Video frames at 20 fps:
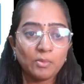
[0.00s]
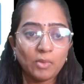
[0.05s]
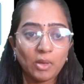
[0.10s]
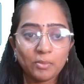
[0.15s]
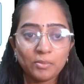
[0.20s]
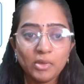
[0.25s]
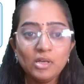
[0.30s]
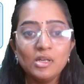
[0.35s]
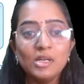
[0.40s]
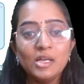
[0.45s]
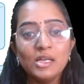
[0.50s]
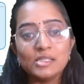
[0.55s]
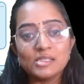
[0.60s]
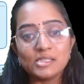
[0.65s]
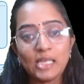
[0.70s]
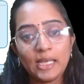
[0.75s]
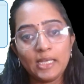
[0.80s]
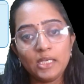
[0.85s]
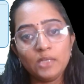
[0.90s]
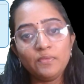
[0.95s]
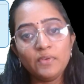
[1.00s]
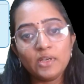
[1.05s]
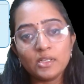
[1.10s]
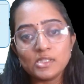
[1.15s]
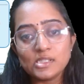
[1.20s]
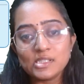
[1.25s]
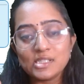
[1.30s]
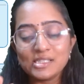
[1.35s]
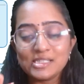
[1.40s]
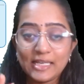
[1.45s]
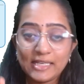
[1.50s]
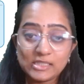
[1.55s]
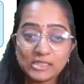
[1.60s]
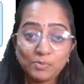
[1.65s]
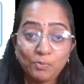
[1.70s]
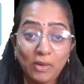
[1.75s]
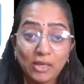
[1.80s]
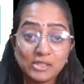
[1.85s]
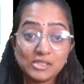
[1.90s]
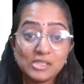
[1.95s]
remember, scientific research
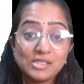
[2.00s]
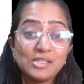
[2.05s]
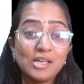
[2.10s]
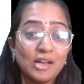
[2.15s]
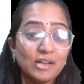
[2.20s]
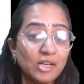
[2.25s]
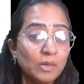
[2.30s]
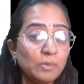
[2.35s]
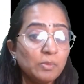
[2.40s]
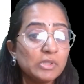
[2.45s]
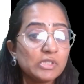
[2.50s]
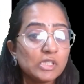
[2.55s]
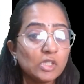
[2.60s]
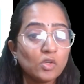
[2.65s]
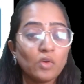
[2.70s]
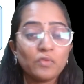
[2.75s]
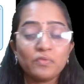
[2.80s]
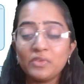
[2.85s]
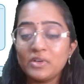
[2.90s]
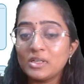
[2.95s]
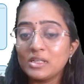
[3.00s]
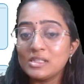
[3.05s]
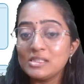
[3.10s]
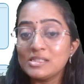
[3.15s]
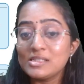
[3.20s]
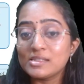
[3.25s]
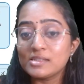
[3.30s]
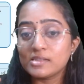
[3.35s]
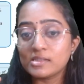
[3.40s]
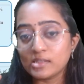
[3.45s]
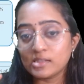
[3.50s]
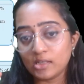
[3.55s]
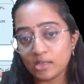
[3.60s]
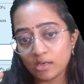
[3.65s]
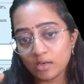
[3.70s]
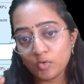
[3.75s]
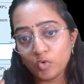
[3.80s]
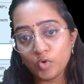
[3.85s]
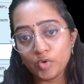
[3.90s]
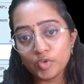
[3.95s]
expenses, 100% of it is
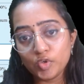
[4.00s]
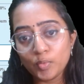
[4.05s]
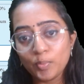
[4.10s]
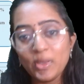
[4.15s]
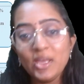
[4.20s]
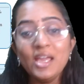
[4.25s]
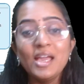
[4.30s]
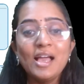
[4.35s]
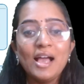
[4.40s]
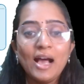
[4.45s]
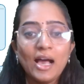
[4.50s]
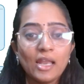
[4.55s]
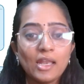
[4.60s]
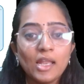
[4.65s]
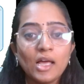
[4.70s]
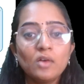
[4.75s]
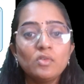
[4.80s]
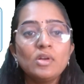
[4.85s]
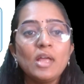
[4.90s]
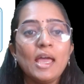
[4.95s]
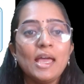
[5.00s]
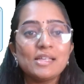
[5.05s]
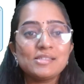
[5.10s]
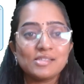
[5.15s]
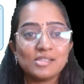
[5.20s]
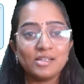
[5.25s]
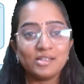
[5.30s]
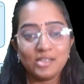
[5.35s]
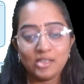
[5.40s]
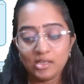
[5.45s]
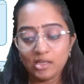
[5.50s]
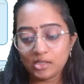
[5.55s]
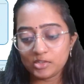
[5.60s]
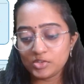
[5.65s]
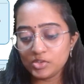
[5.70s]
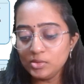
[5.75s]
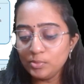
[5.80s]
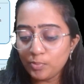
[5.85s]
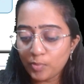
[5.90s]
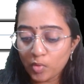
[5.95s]
going to be allowed as
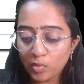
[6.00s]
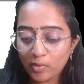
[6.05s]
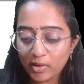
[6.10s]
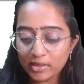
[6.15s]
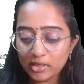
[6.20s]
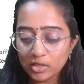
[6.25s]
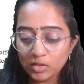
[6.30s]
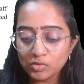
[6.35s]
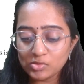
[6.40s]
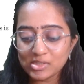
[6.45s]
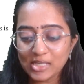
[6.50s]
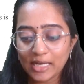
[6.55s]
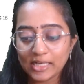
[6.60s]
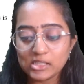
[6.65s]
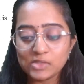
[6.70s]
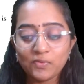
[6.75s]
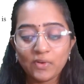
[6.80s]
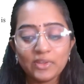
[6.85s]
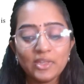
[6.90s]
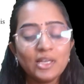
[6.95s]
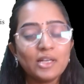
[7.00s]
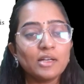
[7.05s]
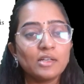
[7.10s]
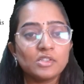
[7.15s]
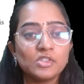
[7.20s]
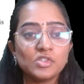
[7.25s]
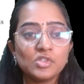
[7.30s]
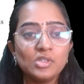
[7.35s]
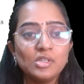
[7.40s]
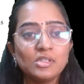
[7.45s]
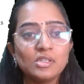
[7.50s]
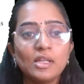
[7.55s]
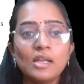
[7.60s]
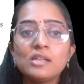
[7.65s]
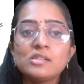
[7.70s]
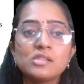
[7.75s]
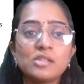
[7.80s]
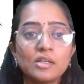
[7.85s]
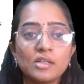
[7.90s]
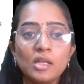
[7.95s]
deduction, provided you satisfy the condition and
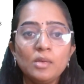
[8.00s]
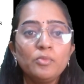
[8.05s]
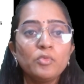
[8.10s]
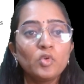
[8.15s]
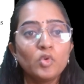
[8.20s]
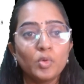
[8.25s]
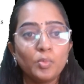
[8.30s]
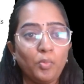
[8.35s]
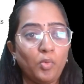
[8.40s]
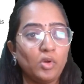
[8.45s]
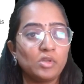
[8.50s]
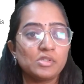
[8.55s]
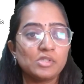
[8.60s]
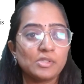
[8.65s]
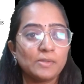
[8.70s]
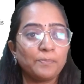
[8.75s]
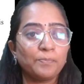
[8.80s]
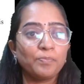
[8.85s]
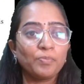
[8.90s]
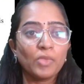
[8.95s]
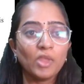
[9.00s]
there are certain good points.